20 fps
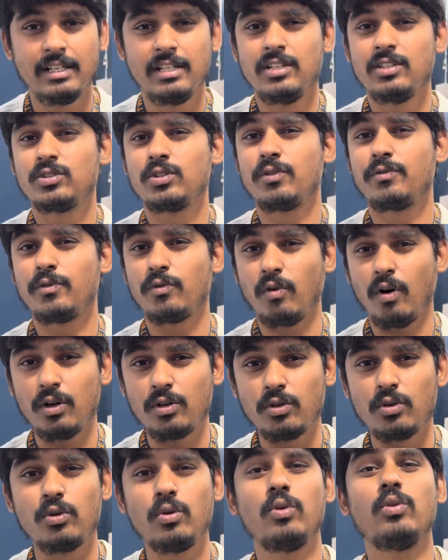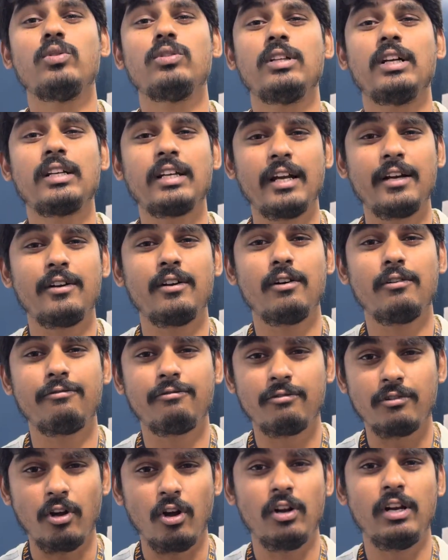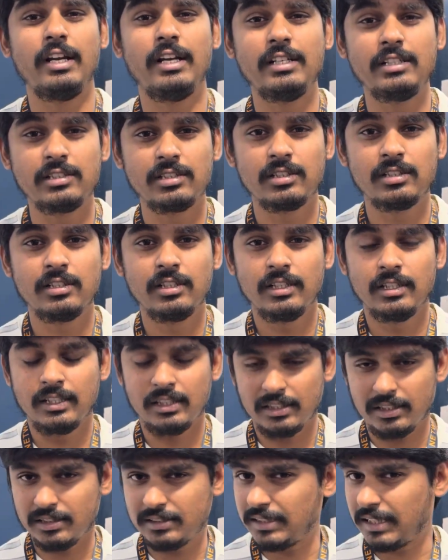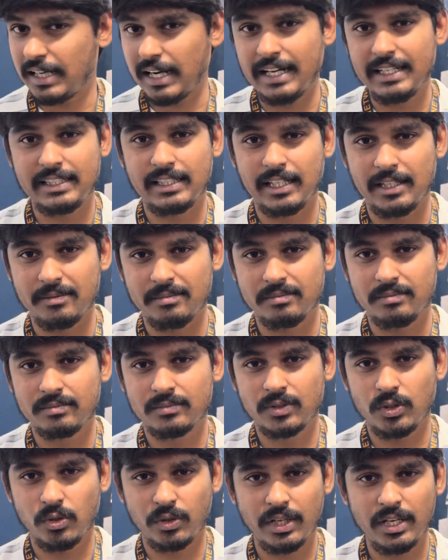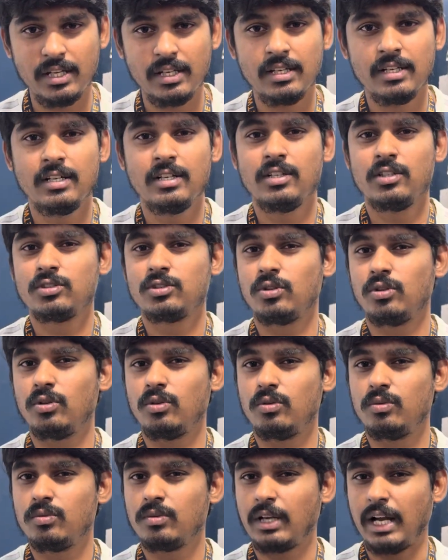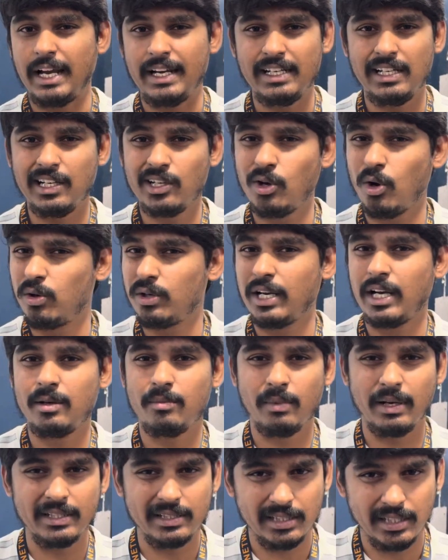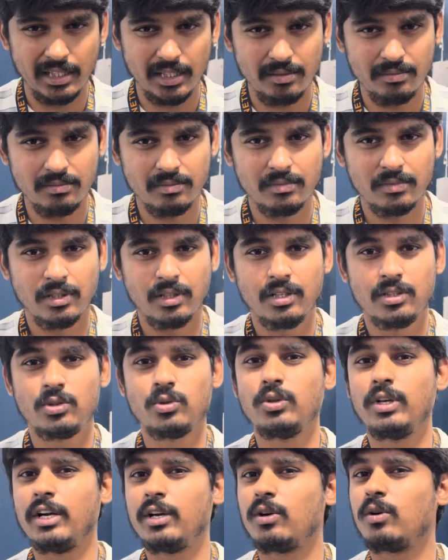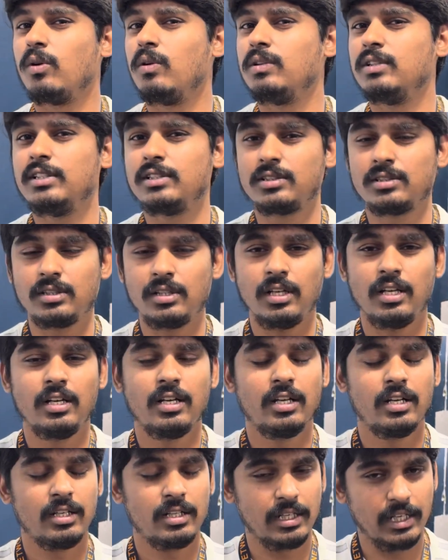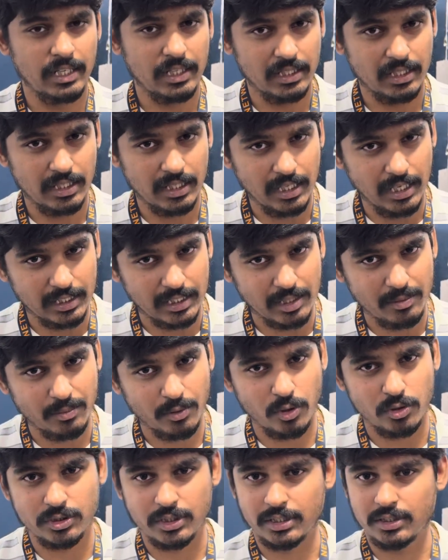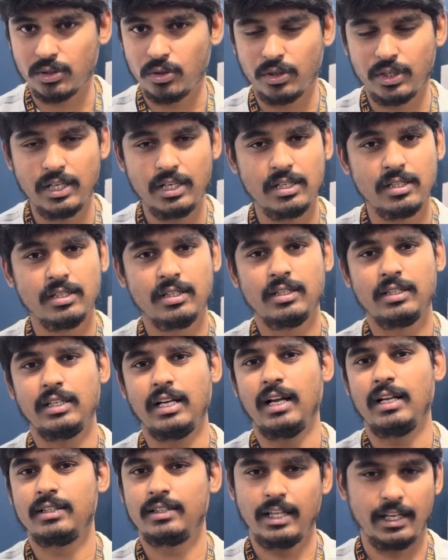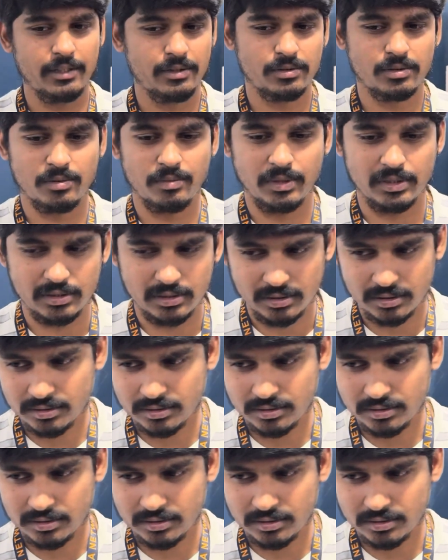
So if you want to know that kind of knowledge, this is the right time. Okay, so kindly contact my team to enroll this real-time project. Okay, yeah, thank you so much.